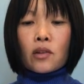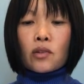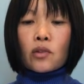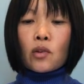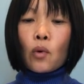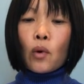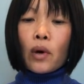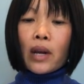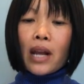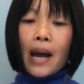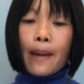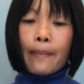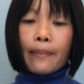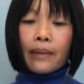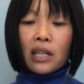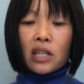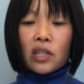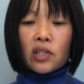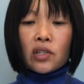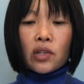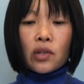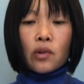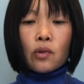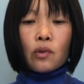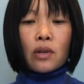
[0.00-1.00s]
So what I'm going
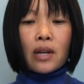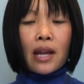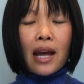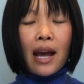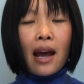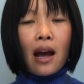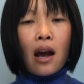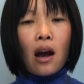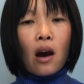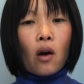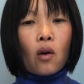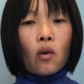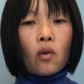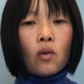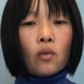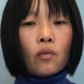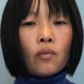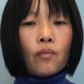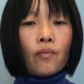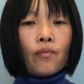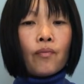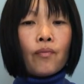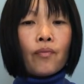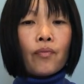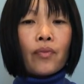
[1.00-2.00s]
to do now
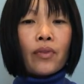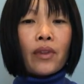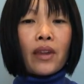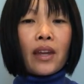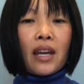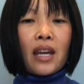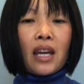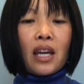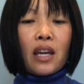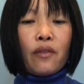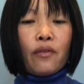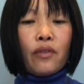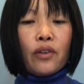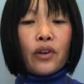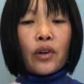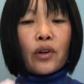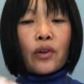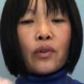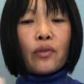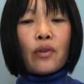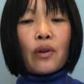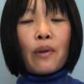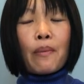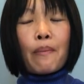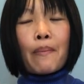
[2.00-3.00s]
if you
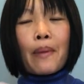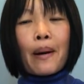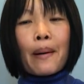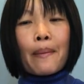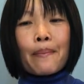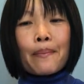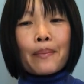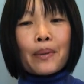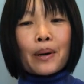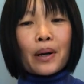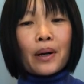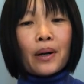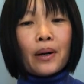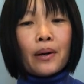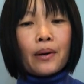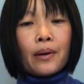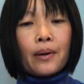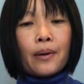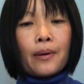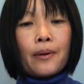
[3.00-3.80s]
could remember,